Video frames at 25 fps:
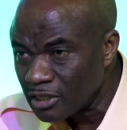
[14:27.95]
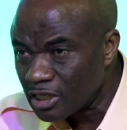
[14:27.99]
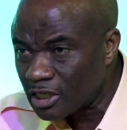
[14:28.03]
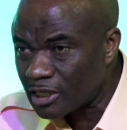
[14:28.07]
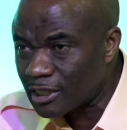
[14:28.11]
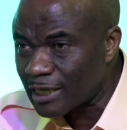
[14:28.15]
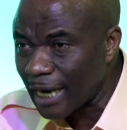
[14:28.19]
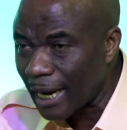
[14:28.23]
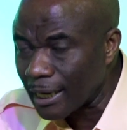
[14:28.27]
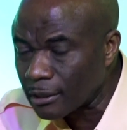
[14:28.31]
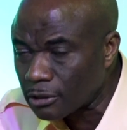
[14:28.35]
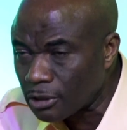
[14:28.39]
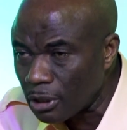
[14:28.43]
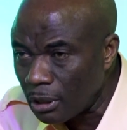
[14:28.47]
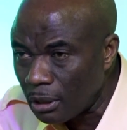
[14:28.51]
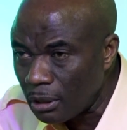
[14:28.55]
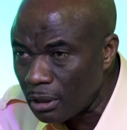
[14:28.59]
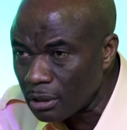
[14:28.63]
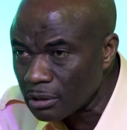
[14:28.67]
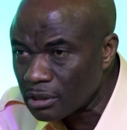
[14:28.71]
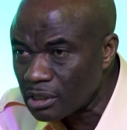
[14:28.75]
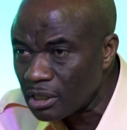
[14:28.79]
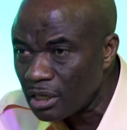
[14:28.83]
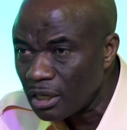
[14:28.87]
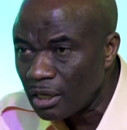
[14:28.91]

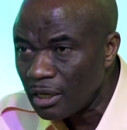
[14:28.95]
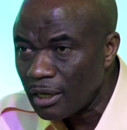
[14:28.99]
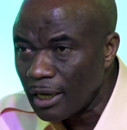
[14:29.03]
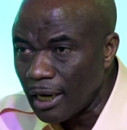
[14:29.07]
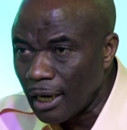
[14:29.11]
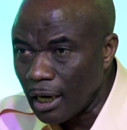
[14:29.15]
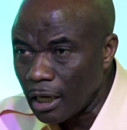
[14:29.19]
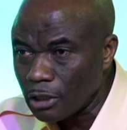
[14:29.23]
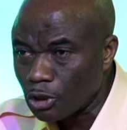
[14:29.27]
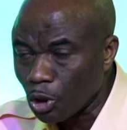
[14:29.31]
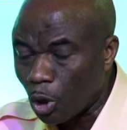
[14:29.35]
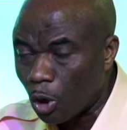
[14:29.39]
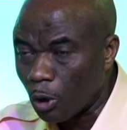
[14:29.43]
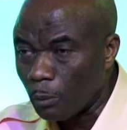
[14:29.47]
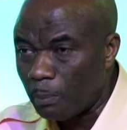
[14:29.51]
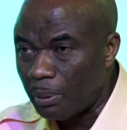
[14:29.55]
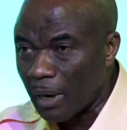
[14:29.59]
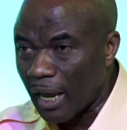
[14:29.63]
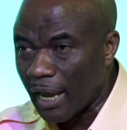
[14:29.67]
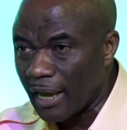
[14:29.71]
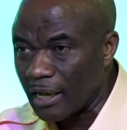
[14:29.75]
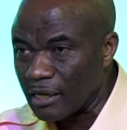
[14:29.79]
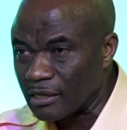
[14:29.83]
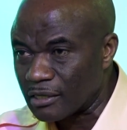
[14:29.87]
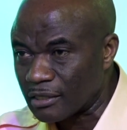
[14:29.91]
Settled in his own
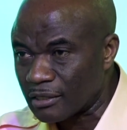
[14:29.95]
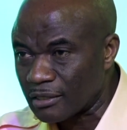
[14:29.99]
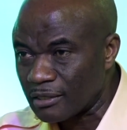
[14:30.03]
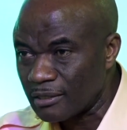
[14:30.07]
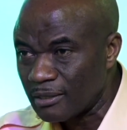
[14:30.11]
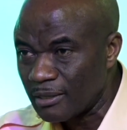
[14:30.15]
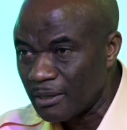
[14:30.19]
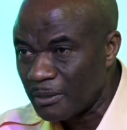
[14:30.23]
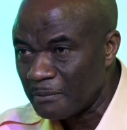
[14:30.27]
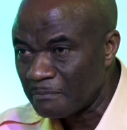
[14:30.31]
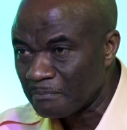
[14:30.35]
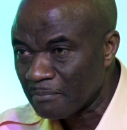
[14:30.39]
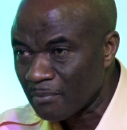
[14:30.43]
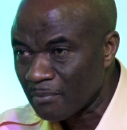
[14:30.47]
place.